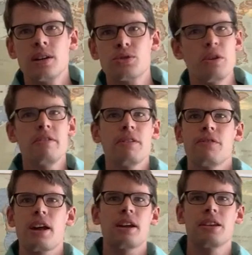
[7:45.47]
So even
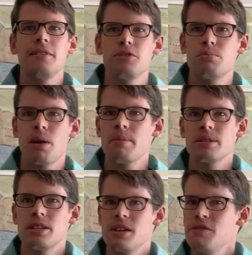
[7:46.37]
if God gives you
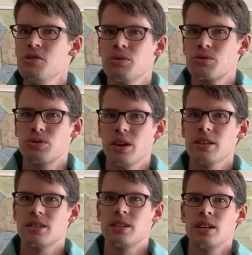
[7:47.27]
promises, if you don't
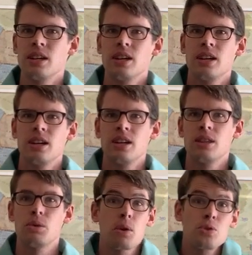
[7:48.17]
trust
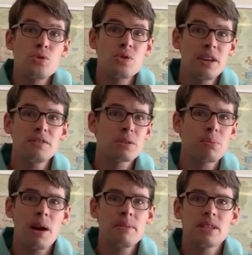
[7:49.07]
the one who gives the
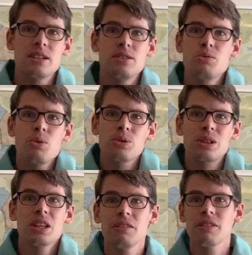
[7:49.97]
promises, you won't
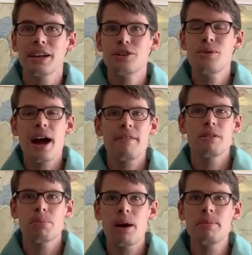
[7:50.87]
live like you have
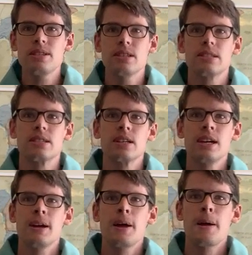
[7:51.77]
the promises.
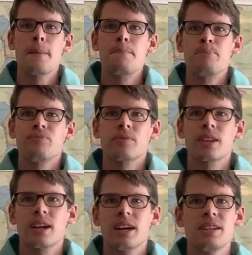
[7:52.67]

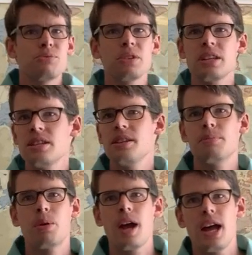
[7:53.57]
And it's really easy to
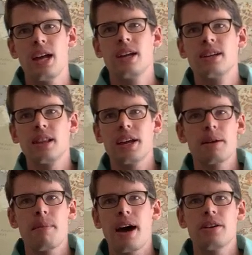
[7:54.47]
pray like
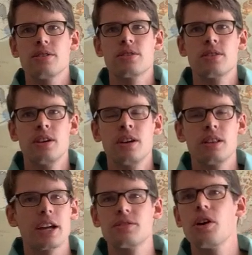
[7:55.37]
it matters,
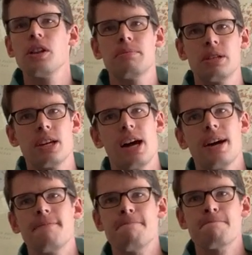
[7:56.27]
like it's all up to
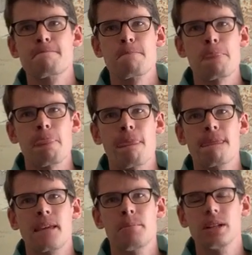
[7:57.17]
God,
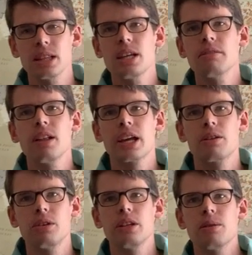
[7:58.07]
but live like
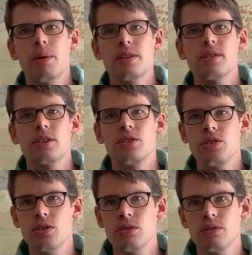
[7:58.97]
it really depends on
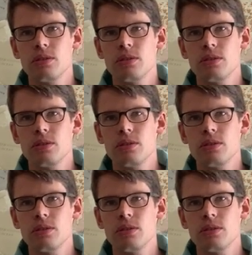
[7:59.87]
you.